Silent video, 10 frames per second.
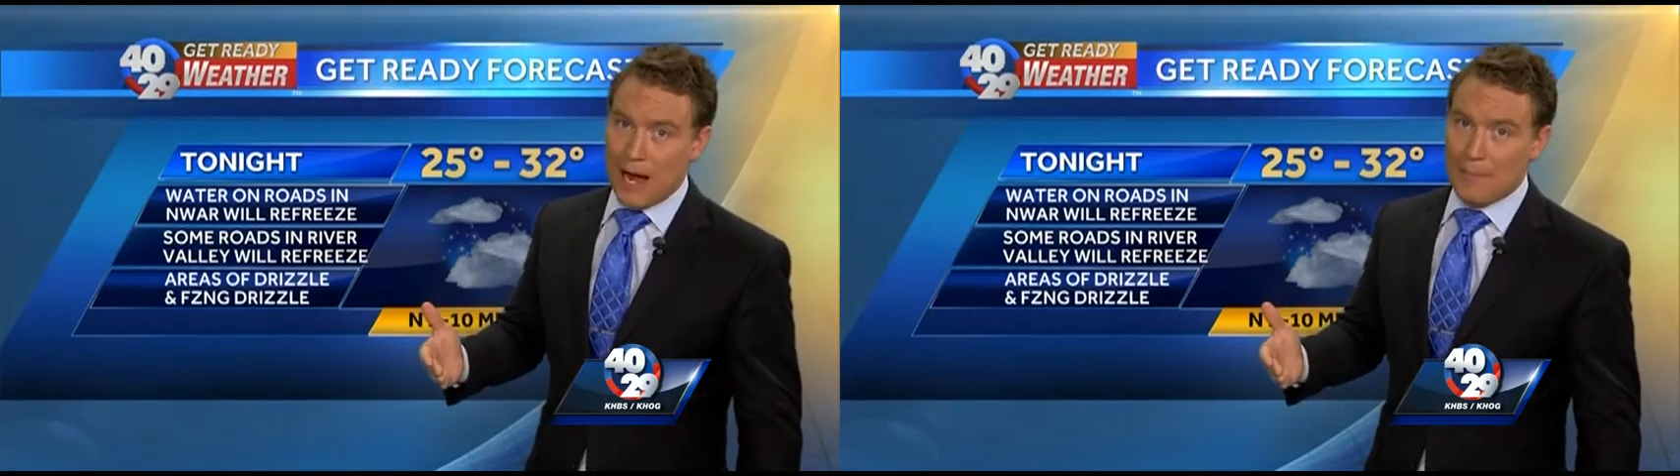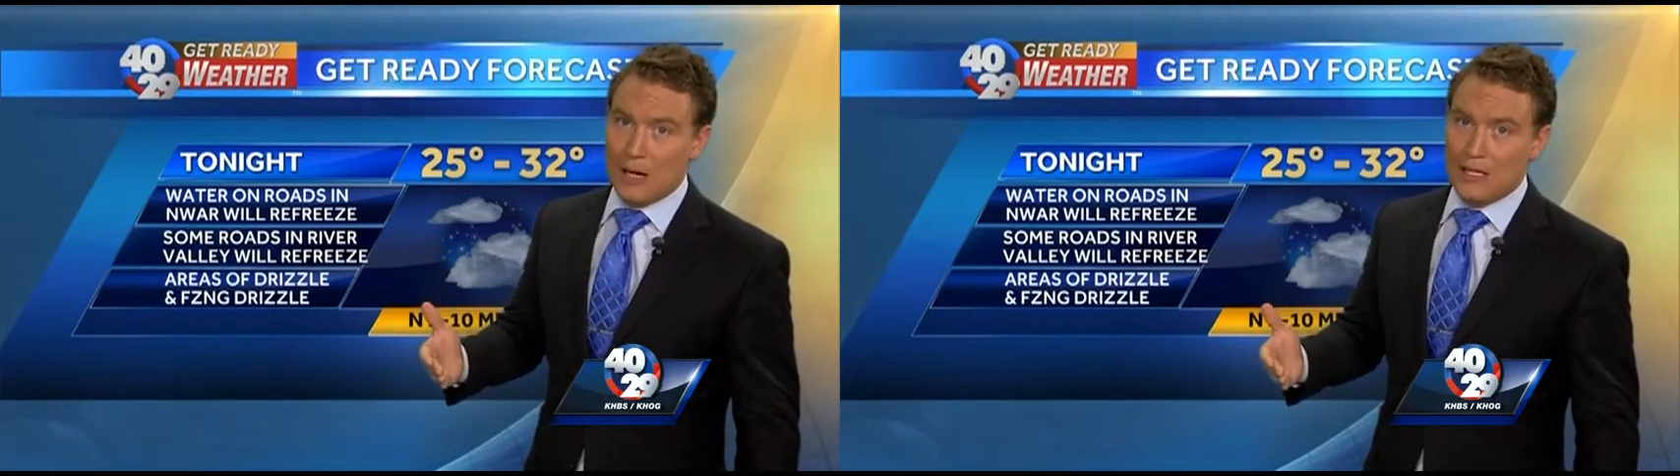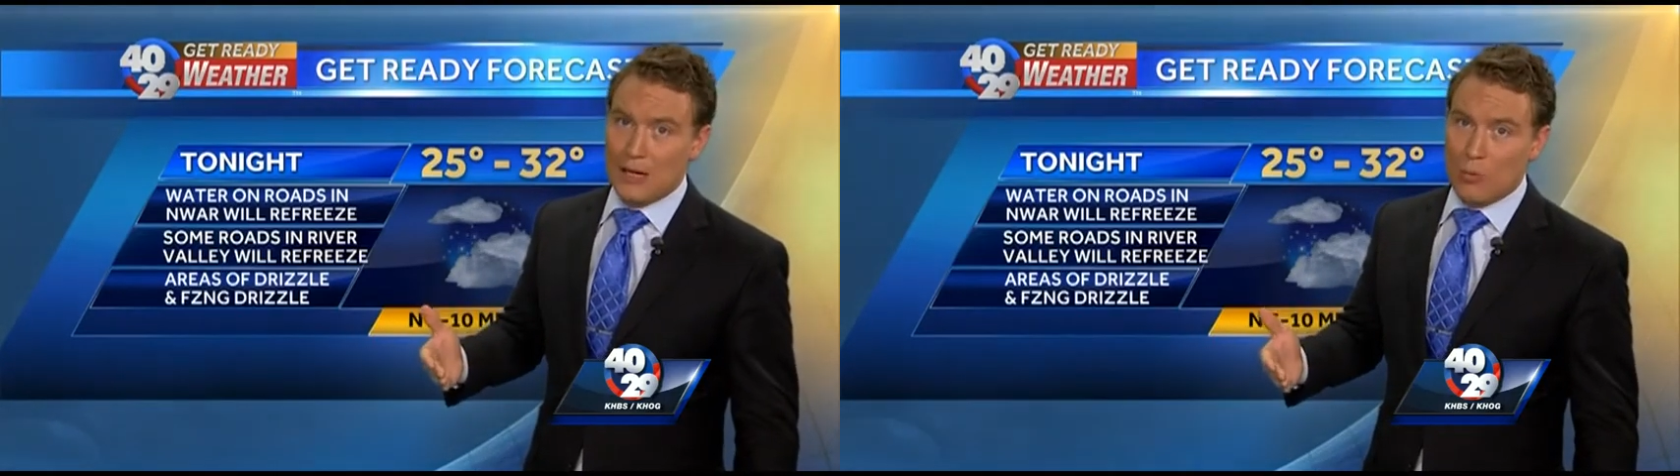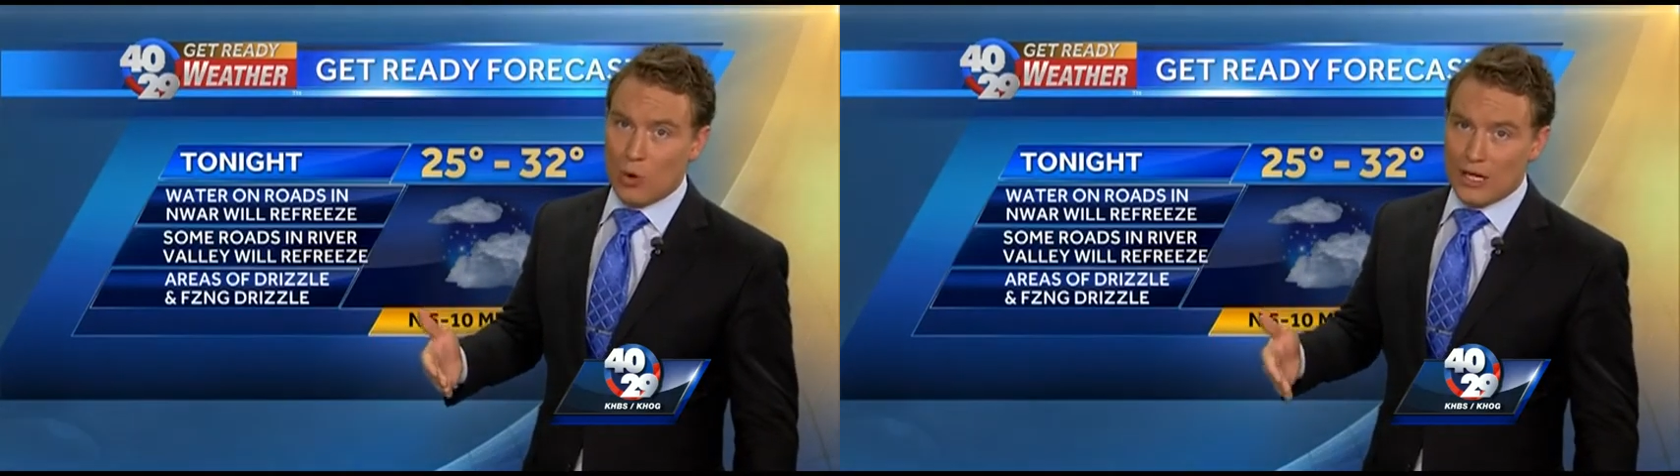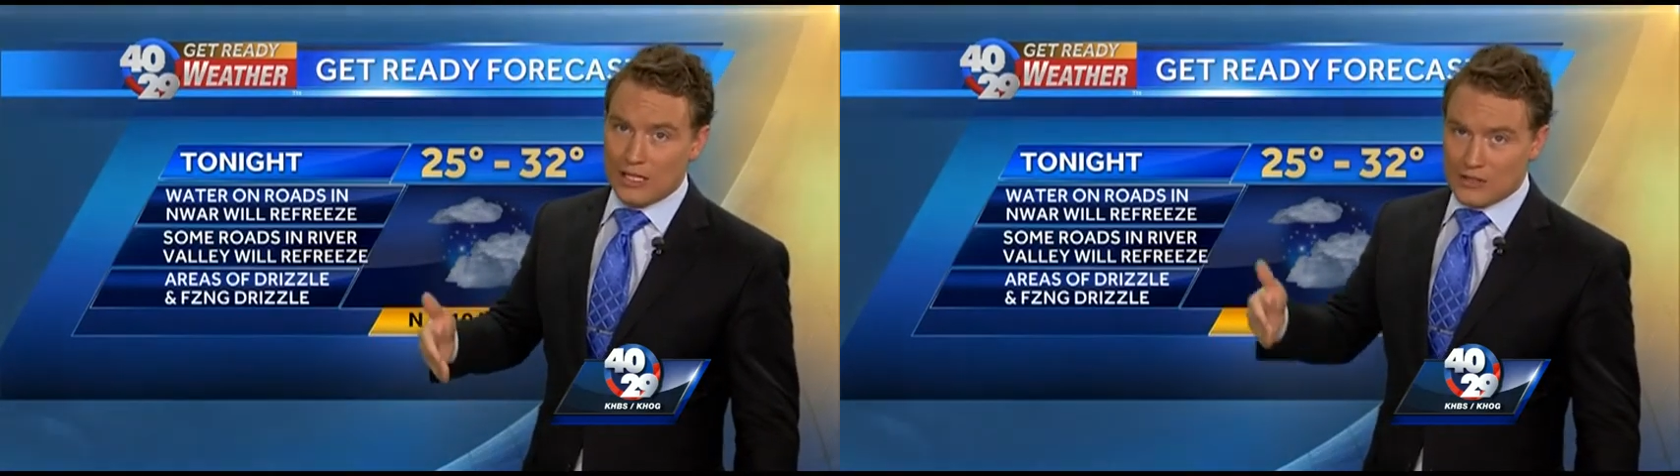by Monday
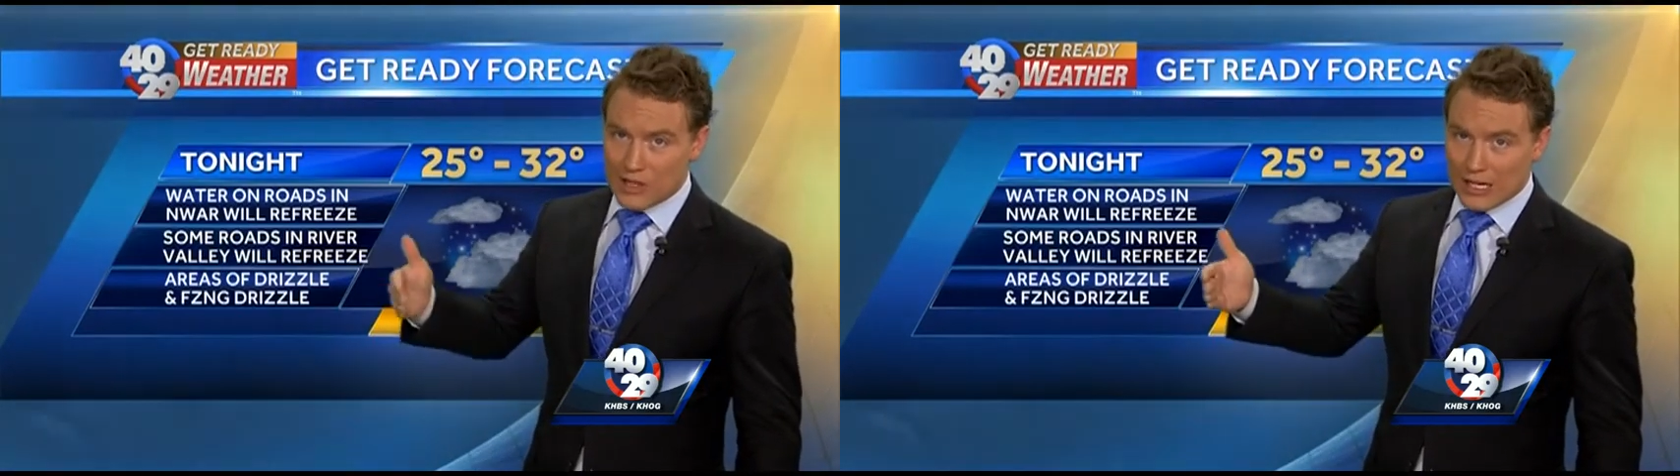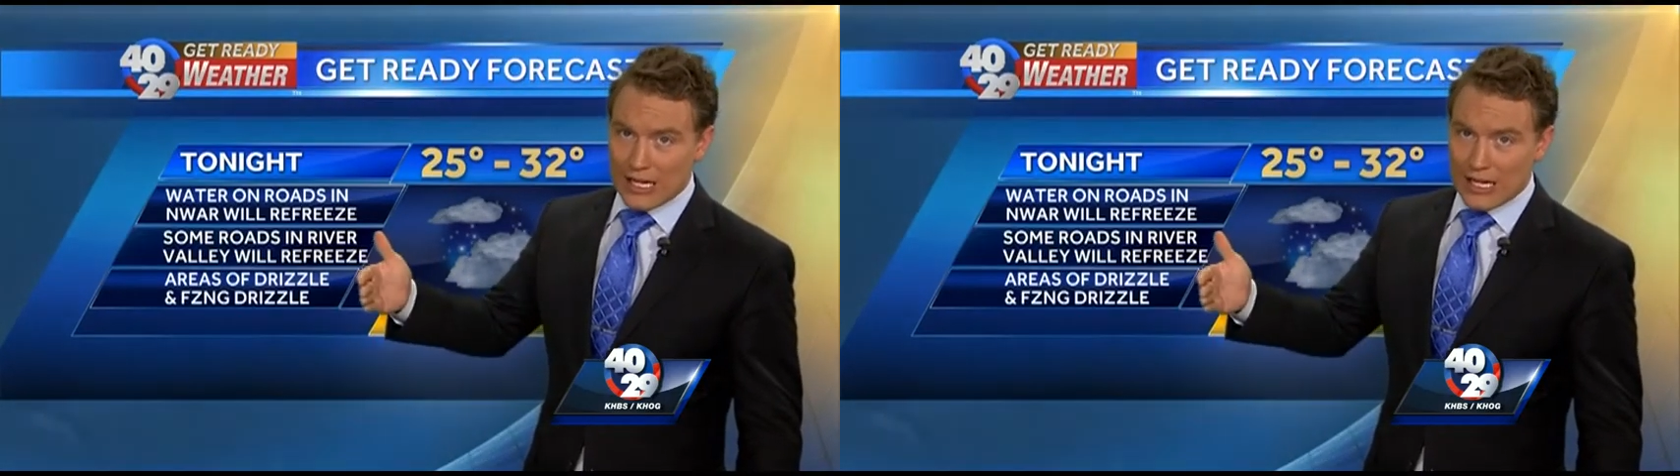morning as uh,